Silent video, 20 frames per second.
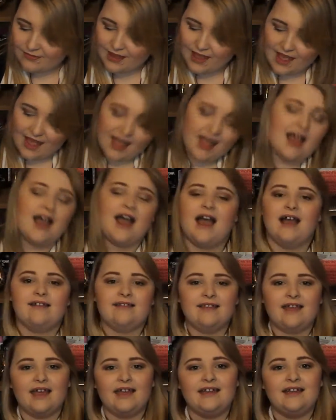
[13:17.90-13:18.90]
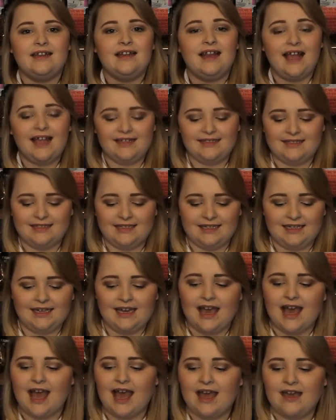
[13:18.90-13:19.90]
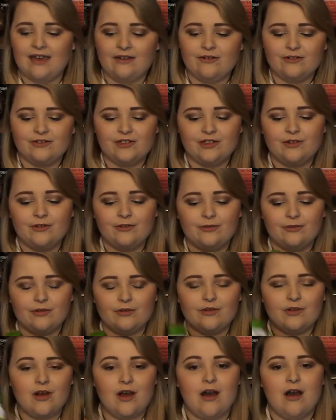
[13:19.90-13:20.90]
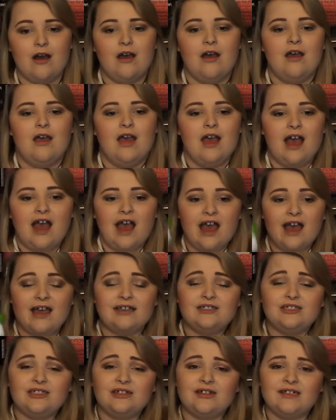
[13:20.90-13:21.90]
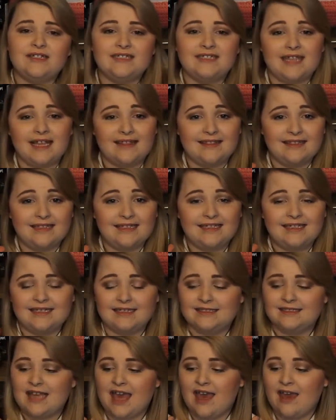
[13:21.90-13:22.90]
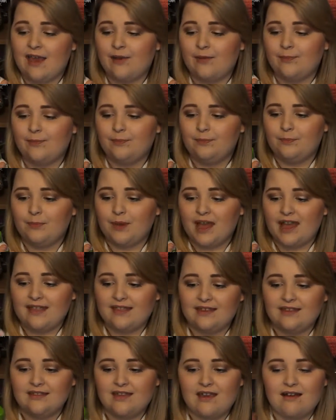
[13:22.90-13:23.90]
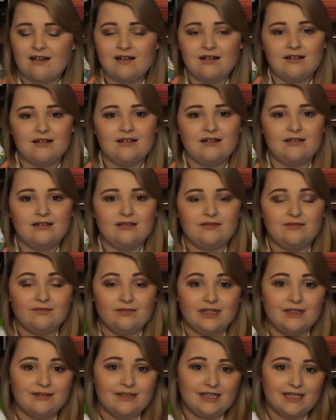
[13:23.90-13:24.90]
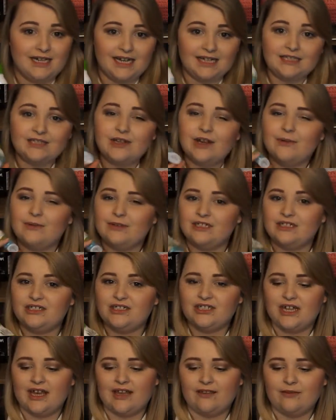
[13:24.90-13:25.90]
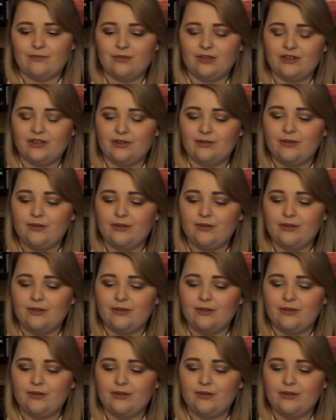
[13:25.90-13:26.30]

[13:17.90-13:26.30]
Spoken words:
And then lastly, I actually got sent these, but I think they are really nice, so I wanted to share them with you.